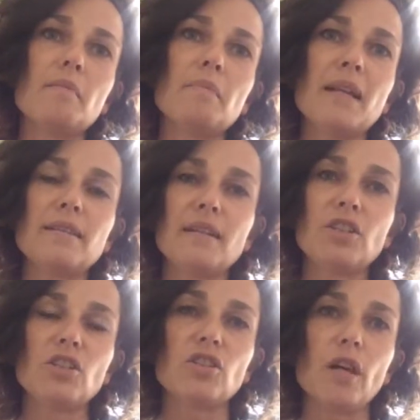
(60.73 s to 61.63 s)

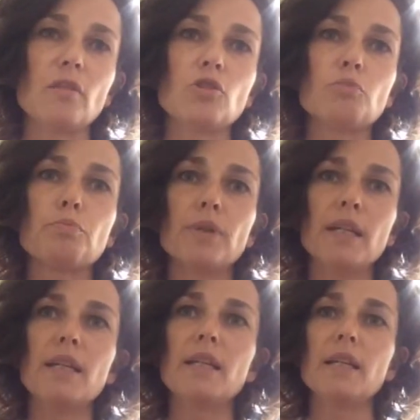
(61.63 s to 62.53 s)
Meditation sounds
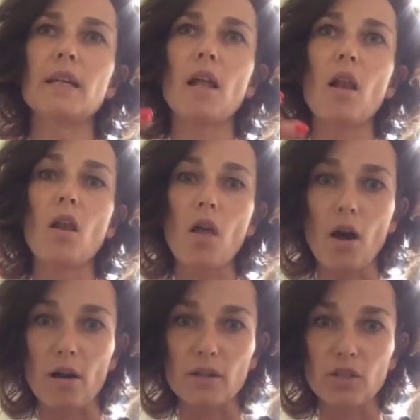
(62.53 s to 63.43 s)
pretty
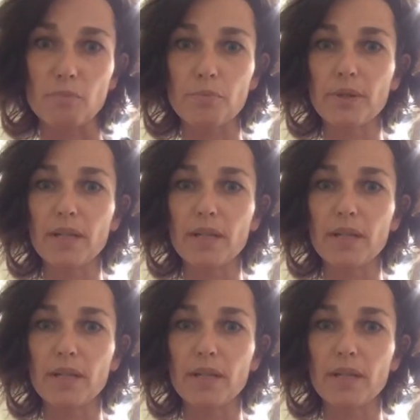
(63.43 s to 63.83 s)
large and